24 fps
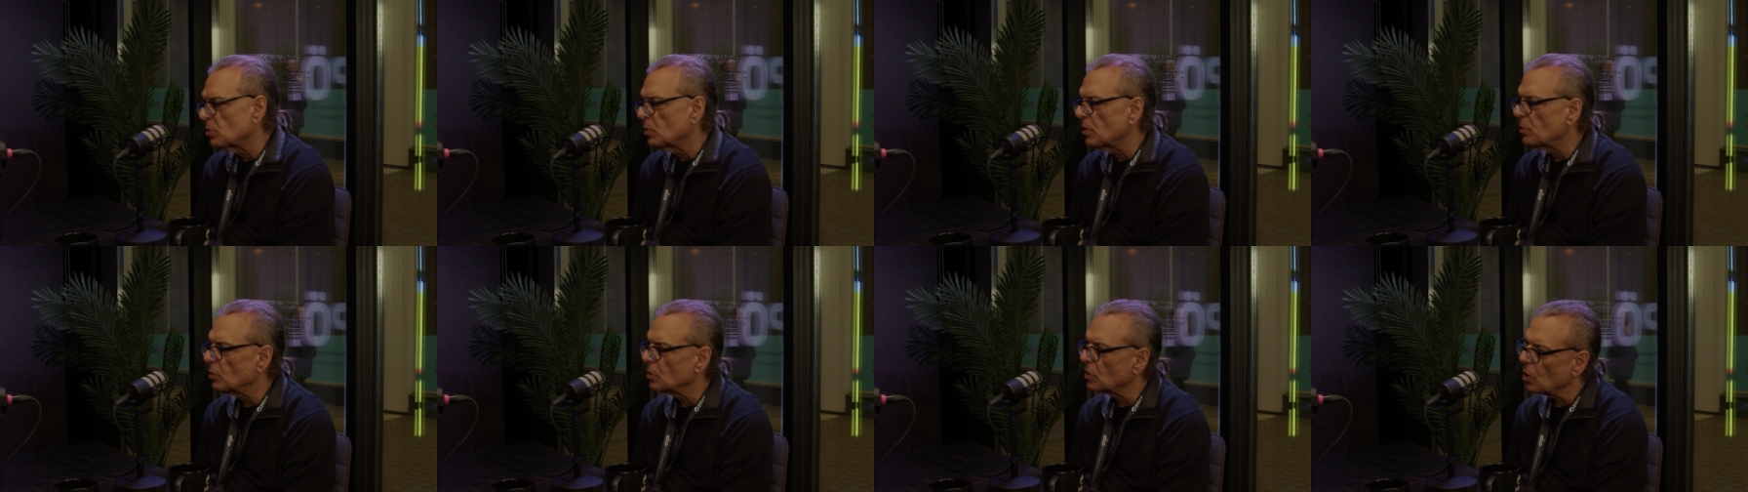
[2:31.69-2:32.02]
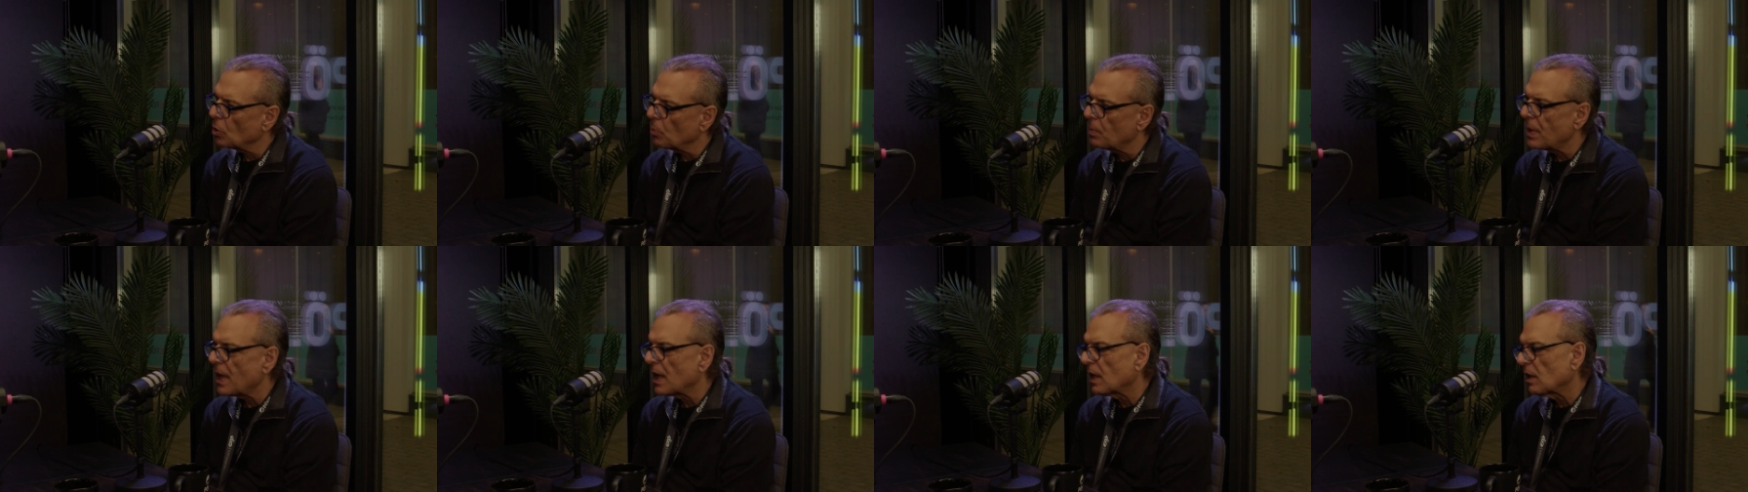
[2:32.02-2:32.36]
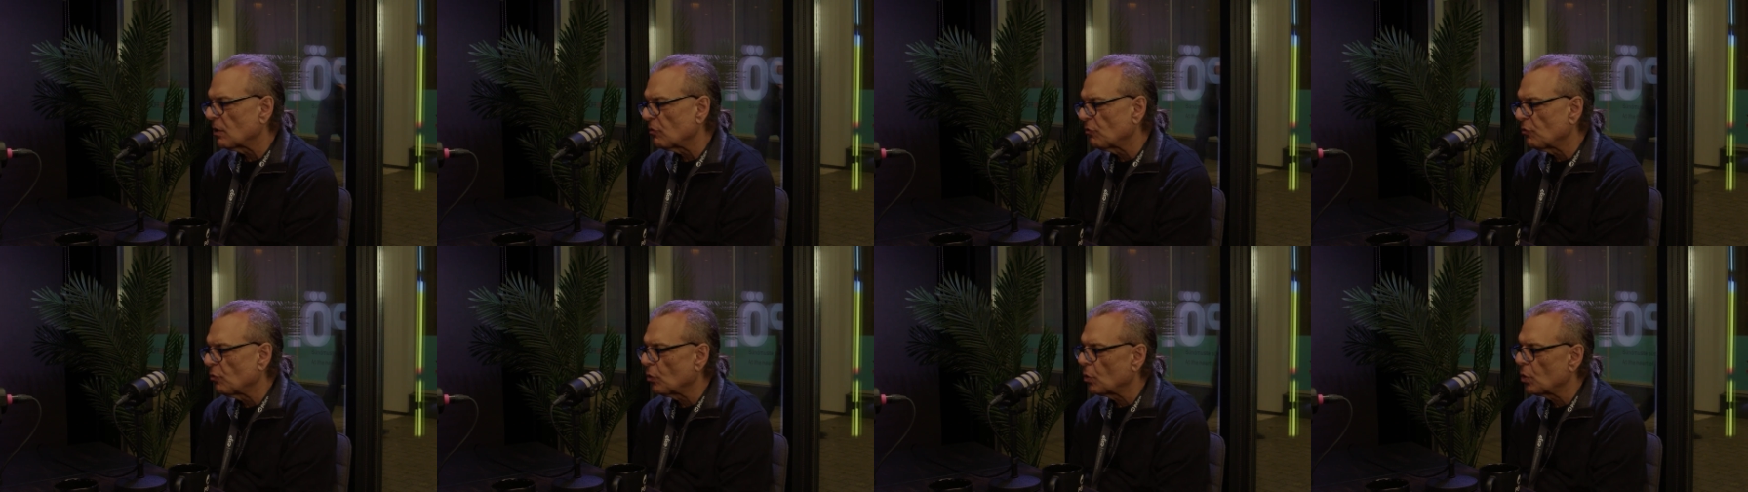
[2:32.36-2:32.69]
We would go back
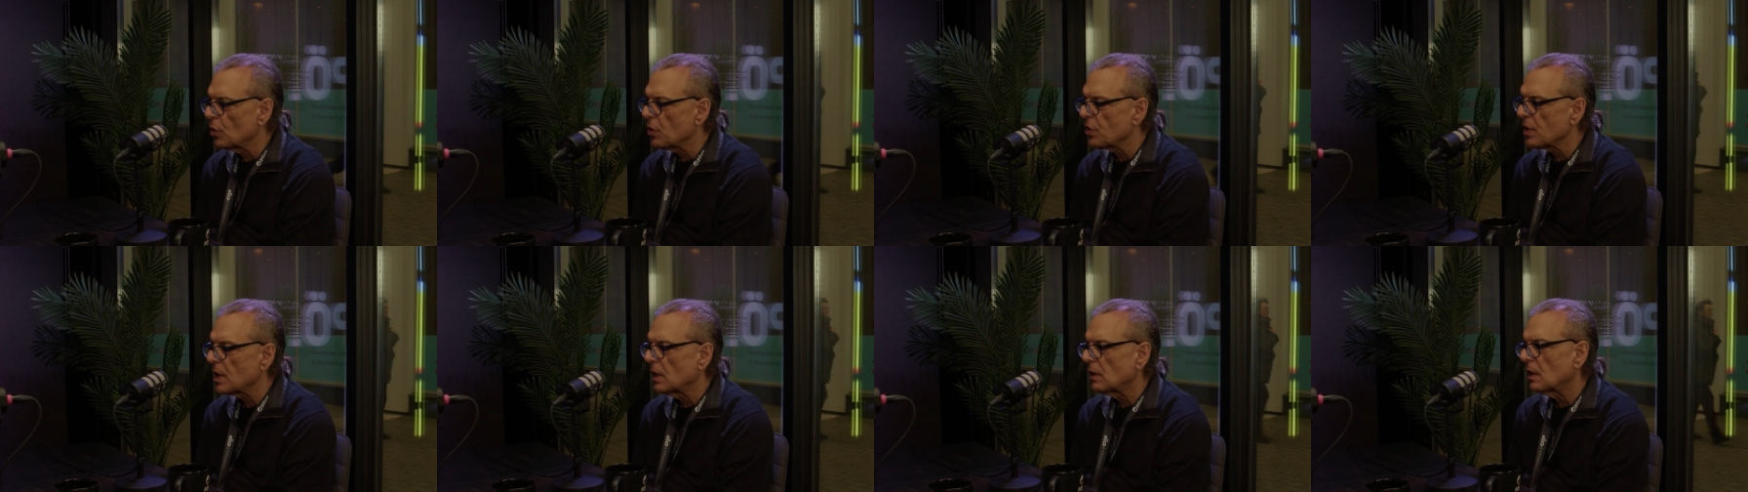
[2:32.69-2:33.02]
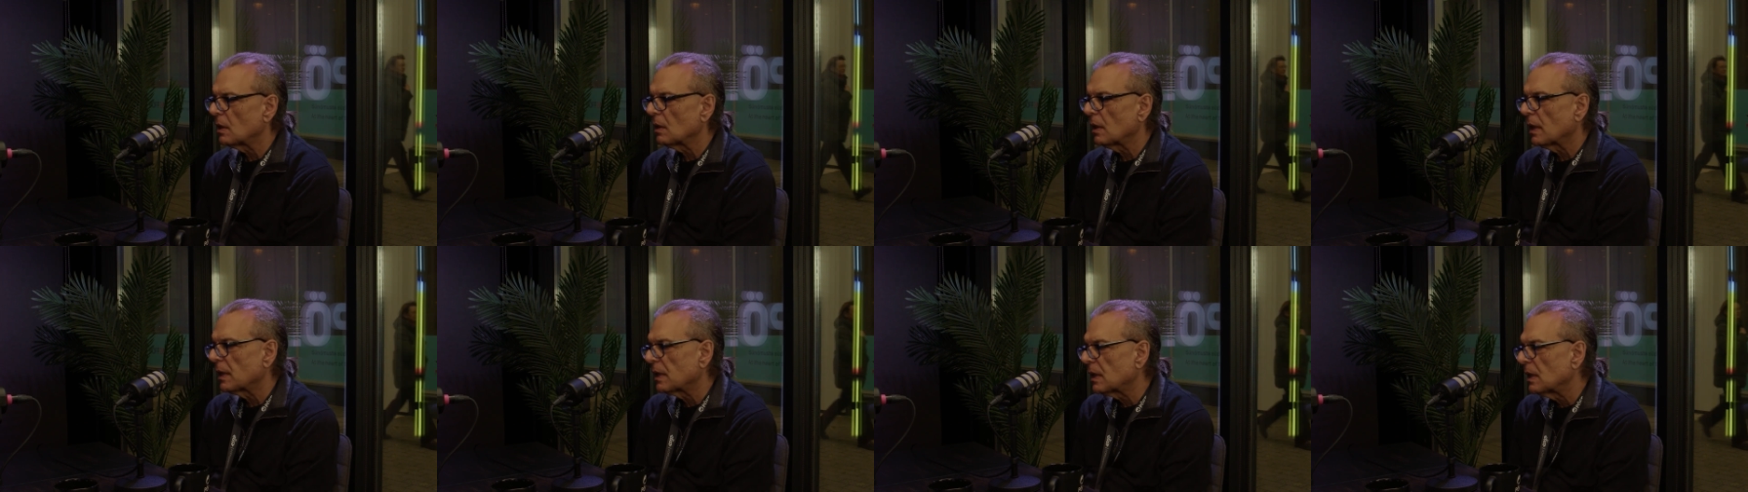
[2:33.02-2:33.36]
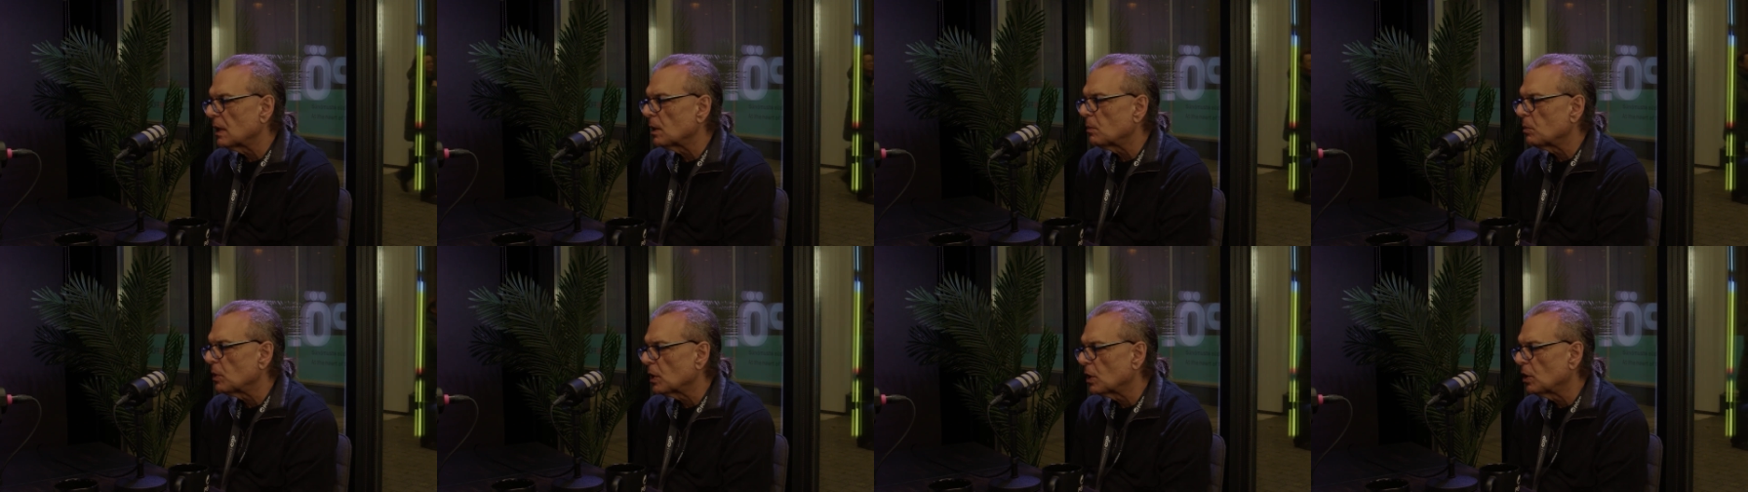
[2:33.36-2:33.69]
and forth, and then
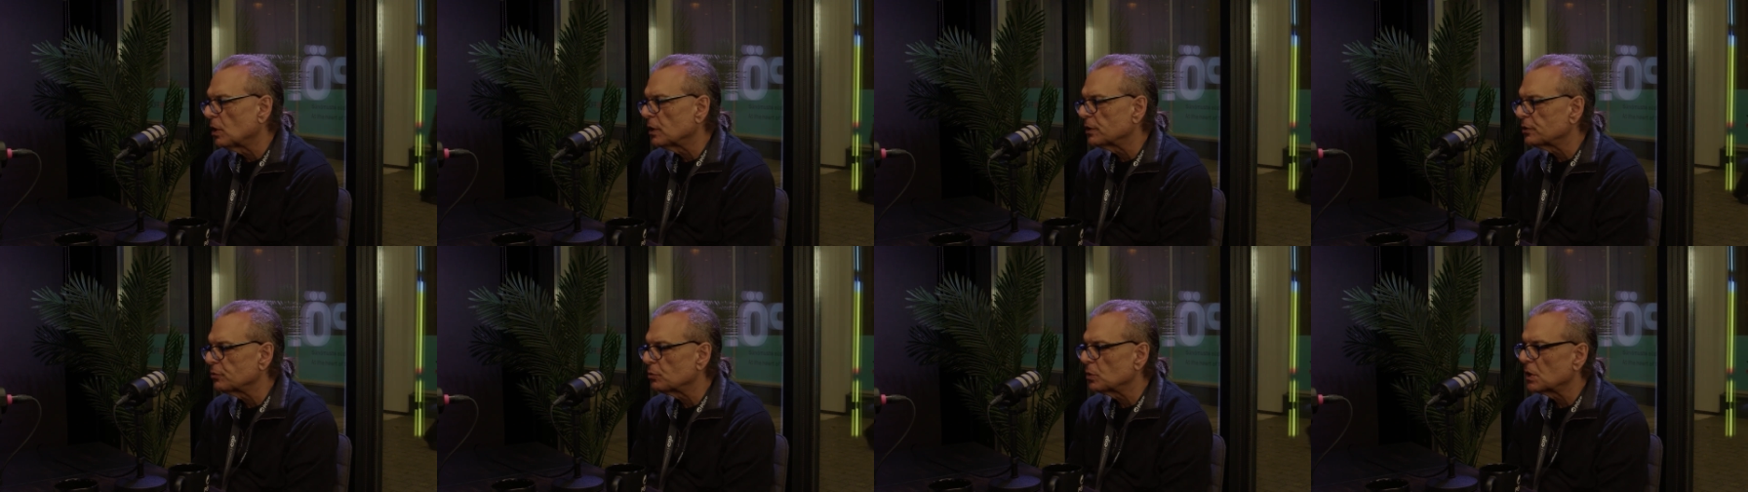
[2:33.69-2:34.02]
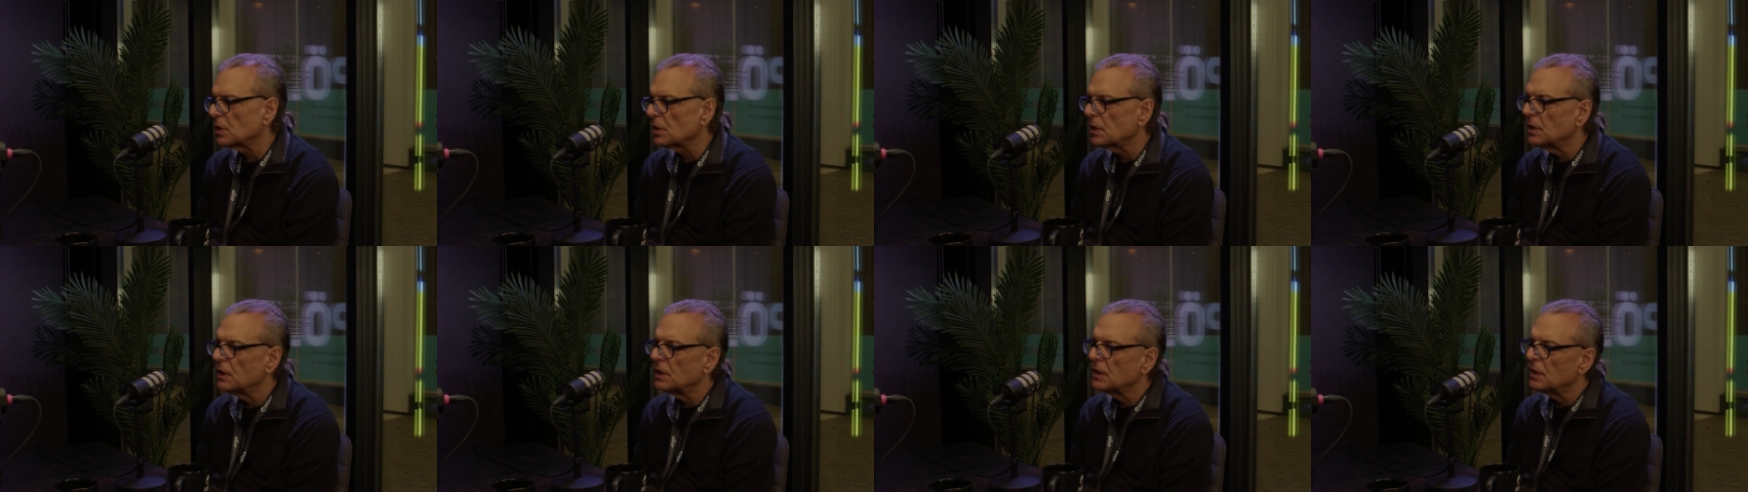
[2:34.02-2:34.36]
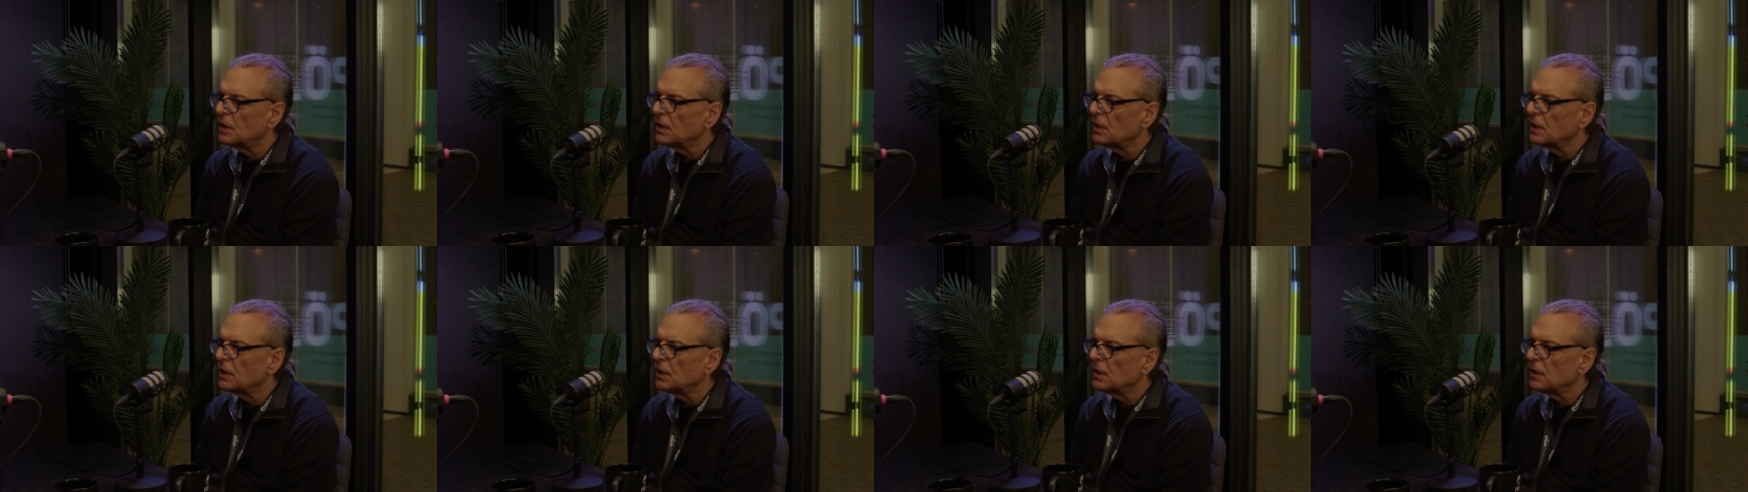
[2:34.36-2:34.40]
luckily because we're,